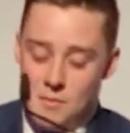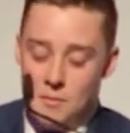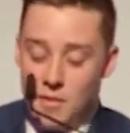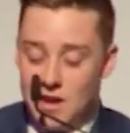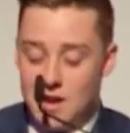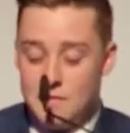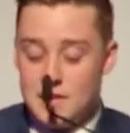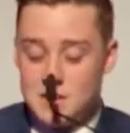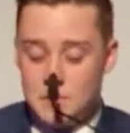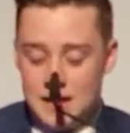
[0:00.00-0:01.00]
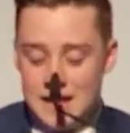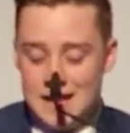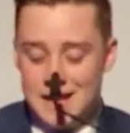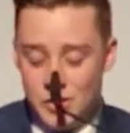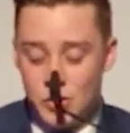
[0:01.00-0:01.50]
My life has
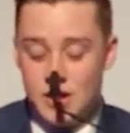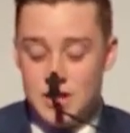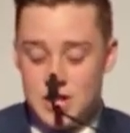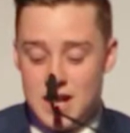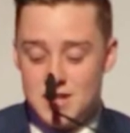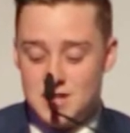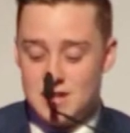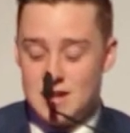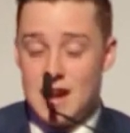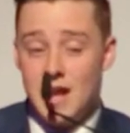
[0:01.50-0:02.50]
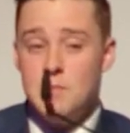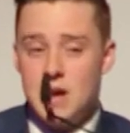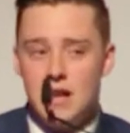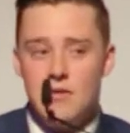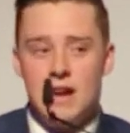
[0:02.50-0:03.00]
completely and utterly changed, and I
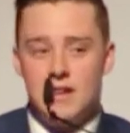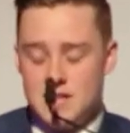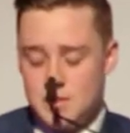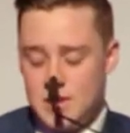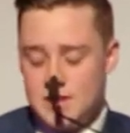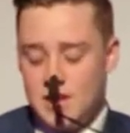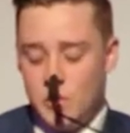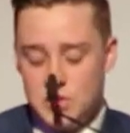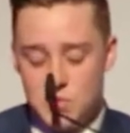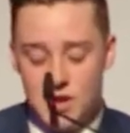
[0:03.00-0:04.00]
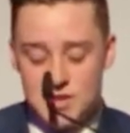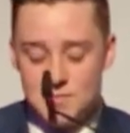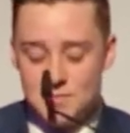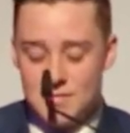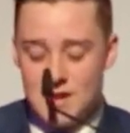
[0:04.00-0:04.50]
barely recognise the person I once was.
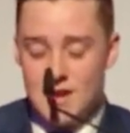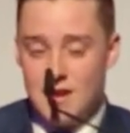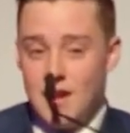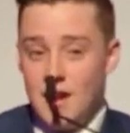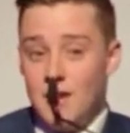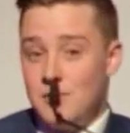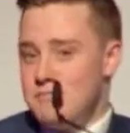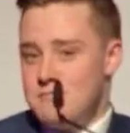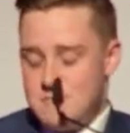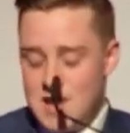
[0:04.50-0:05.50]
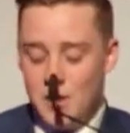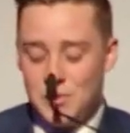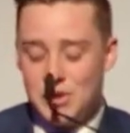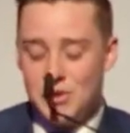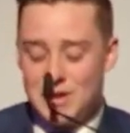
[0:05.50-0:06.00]
Now I'm the
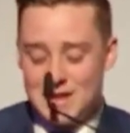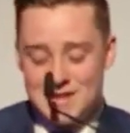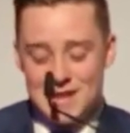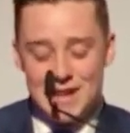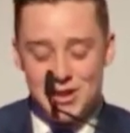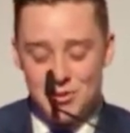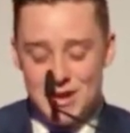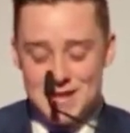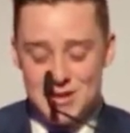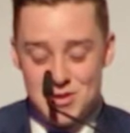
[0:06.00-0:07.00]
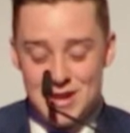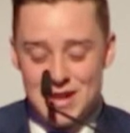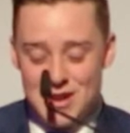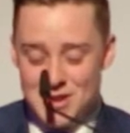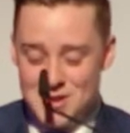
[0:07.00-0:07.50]
cool kid sitting at the Greens in Trinity
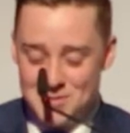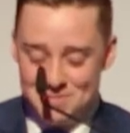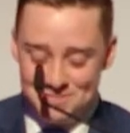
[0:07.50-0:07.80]
College.